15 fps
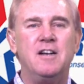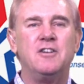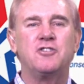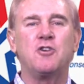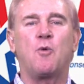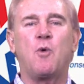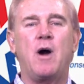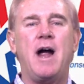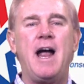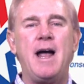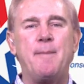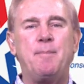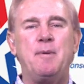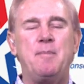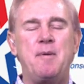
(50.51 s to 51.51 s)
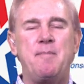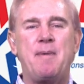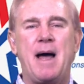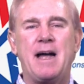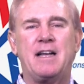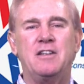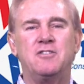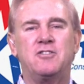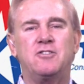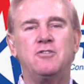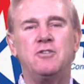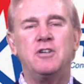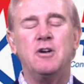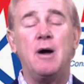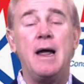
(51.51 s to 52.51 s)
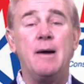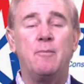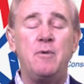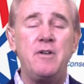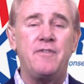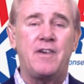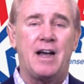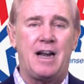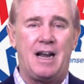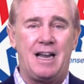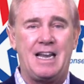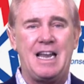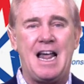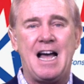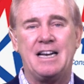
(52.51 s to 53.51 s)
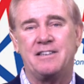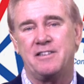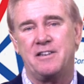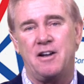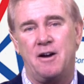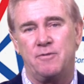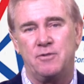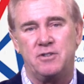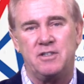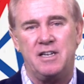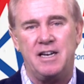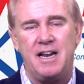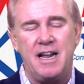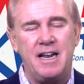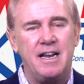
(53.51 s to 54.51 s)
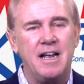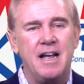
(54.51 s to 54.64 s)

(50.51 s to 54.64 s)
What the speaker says: So we're happy to be back in studio, and we've got a lot to cover today.